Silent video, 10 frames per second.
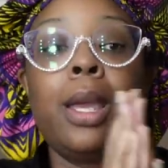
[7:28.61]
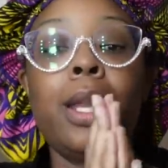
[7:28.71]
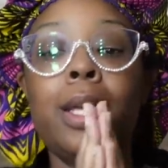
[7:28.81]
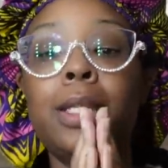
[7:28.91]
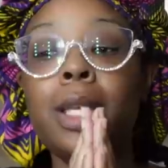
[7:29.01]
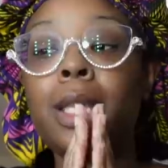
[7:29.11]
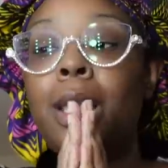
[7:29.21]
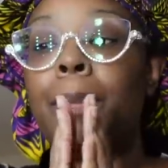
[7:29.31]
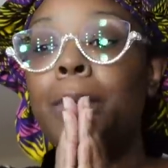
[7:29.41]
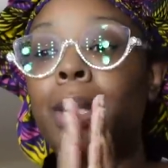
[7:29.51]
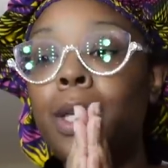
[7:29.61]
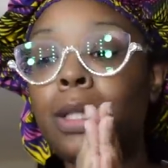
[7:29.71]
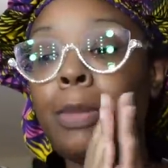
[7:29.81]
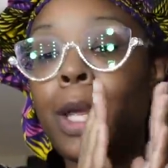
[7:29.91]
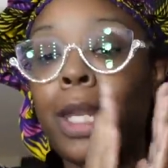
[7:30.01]
And I say that
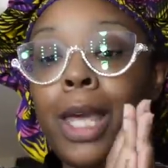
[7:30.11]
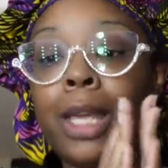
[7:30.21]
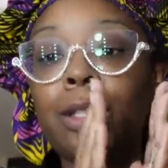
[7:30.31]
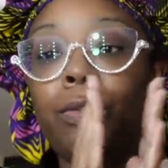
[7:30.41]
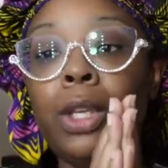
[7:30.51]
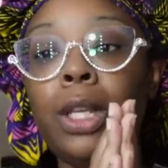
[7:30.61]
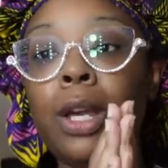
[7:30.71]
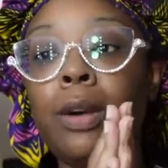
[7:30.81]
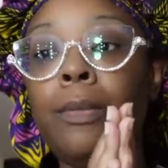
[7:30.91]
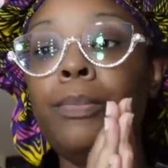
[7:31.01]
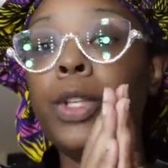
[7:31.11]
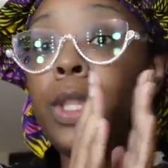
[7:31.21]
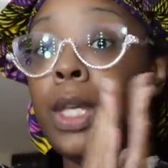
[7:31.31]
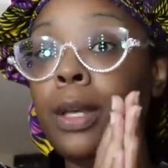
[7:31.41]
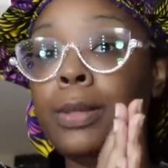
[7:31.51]
because my last video, the
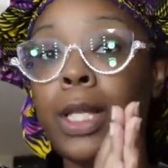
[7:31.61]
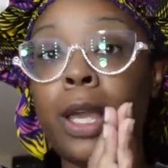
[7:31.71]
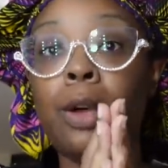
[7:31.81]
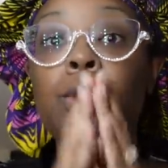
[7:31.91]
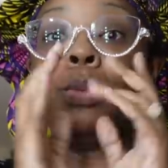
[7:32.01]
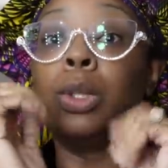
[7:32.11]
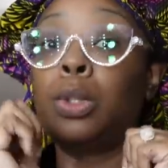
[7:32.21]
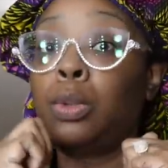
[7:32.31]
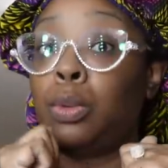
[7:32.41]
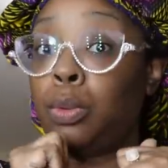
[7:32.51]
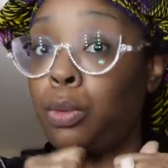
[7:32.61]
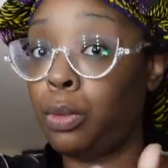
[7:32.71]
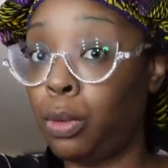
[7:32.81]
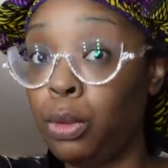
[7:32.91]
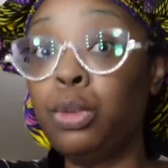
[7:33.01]
thumbs downs, was
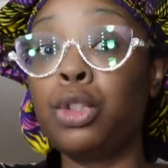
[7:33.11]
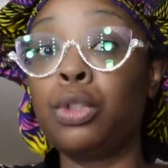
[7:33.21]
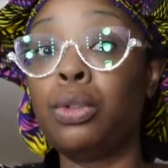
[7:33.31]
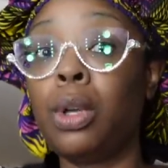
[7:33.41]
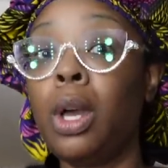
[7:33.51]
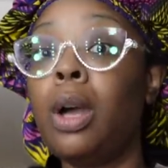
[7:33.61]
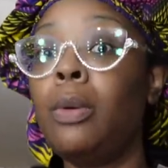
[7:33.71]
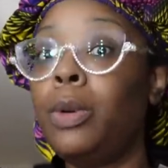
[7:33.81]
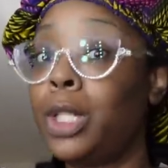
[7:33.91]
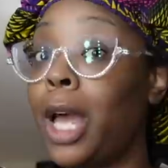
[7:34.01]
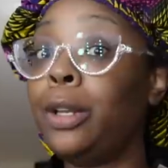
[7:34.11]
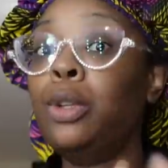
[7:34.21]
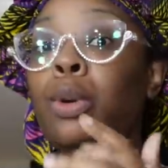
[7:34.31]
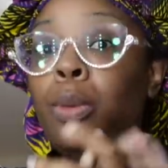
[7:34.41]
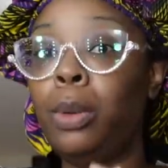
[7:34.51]
crucial, which I
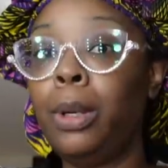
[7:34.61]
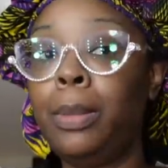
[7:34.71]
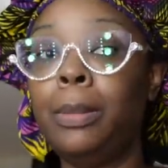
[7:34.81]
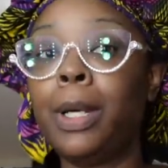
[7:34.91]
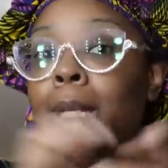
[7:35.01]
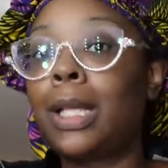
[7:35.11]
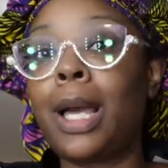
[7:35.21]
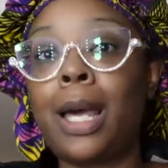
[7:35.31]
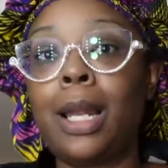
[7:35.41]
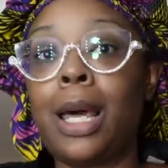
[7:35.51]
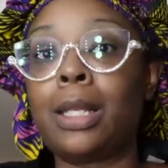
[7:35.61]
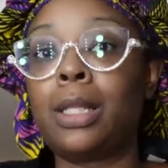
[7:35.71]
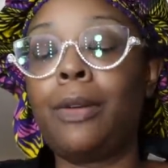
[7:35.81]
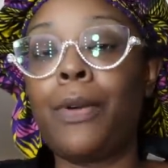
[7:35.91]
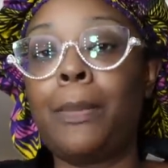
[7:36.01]
knew it would be because I got a lot of
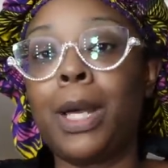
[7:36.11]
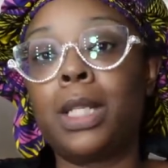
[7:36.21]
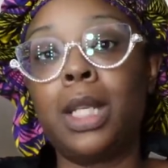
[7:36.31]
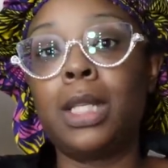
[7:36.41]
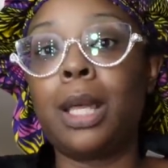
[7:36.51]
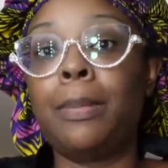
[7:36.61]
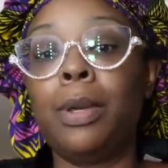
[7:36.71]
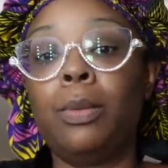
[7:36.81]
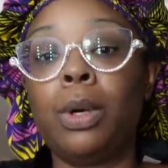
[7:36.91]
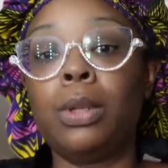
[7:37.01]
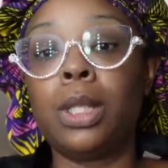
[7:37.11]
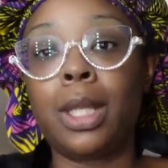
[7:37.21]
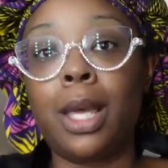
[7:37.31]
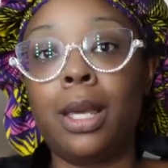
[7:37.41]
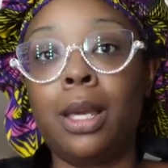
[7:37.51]
stuff on my chest I've been wanting to
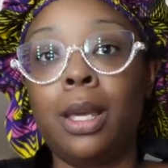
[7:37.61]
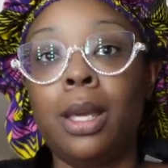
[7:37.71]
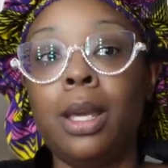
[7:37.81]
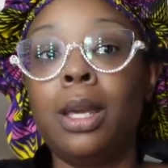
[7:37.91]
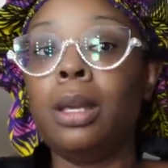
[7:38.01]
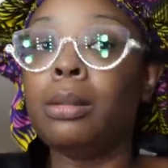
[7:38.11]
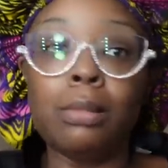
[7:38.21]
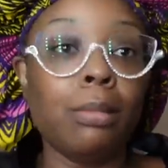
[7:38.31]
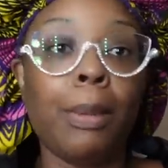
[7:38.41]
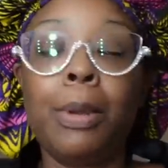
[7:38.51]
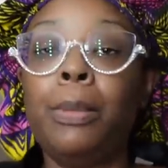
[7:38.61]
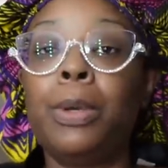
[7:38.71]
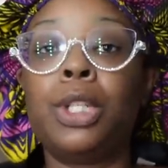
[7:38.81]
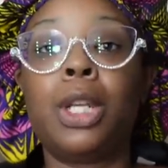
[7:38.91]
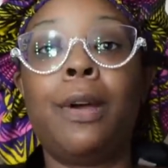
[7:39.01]
say. My blood
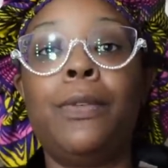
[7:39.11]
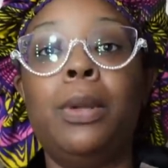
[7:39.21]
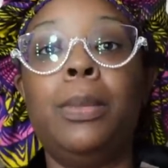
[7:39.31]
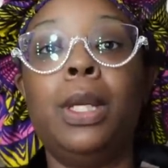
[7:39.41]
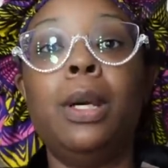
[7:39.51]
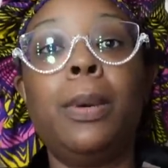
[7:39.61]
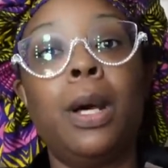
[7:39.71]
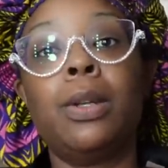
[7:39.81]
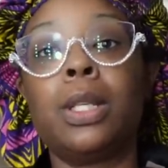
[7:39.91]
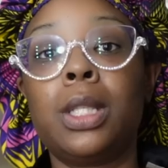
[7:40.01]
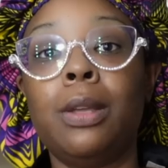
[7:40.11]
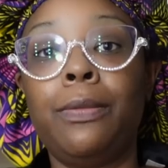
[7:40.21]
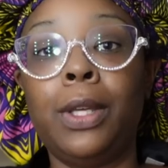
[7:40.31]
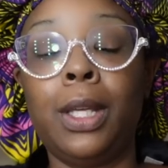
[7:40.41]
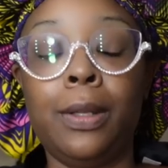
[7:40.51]
pressure not finna be up holding
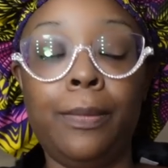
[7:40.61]
stuff in.